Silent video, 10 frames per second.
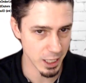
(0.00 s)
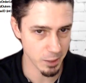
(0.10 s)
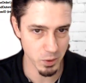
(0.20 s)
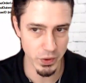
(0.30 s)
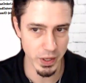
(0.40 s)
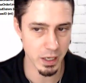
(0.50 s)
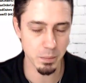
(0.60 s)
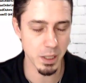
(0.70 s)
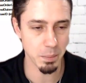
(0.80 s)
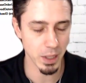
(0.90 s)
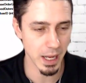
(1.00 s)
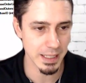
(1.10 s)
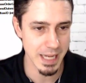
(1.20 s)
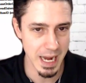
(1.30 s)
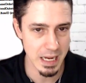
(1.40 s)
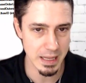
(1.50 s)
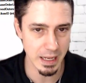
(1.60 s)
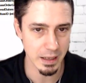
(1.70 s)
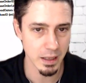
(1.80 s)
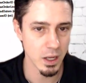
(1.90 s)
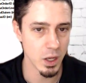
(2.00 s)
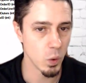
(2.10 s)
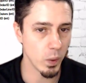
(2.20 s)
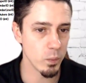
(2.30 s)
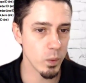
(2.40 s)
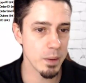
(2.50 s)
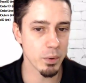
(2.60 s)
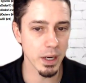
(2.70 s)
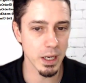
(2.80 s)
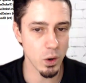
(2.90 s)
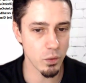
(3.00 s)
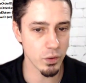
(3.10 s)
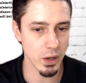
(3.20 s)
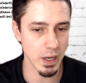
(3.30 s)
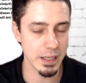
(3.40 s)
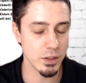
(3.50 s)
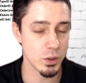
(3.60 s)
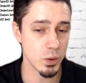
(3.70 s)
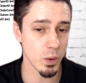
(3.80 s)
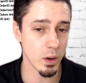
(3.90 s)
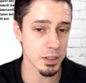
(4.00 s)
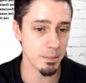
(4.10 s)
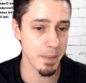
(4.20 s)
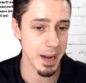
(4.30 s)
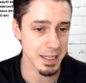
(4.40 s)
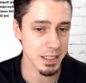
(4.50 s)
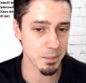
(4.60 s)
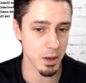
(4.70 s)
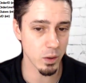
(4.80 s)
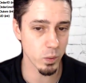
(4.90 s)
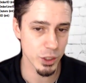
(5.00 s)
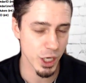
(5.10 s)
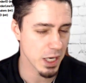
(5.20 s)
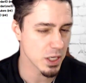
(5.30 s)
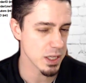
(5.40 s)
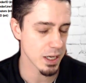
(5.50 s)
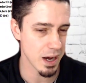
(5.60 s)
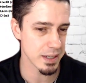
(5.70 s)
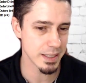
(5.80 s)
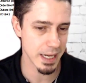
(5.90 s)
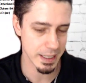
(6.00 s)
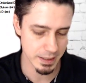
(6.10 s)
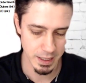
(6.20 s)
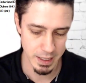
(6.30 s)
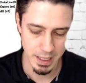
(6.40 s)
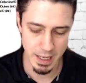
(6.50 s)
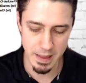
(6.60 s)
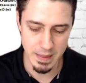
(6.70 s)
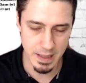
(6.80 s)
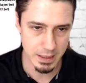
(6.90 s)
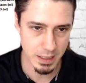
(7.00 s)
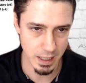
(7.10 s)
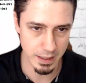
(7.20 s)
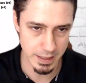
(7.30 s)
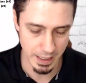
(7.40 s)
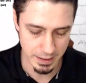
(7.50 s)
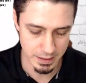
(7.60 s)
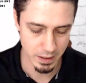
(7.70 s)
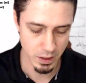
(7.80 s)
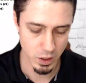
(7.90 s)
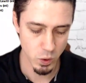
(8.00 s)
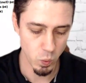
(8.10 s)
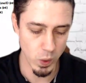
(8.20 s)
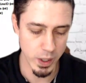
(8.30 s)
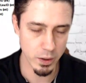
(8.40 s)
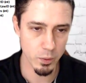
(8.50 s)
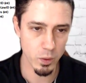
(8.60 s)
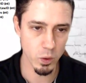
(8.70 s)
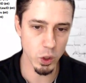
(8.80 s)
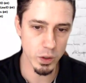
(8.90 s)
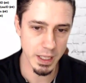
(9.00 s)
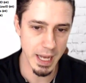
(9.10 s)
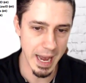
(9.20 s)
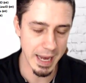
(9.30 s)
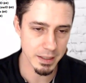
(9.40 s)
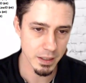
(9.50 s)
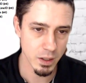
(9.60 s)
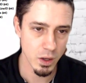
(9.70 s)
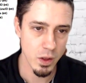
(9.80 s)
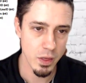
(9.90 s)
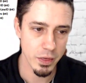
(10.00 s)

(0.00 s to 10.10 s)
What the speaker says: date table that could be applied to anything. When we bring it over into our semantic model, we're changing the context. In this context, we're looking at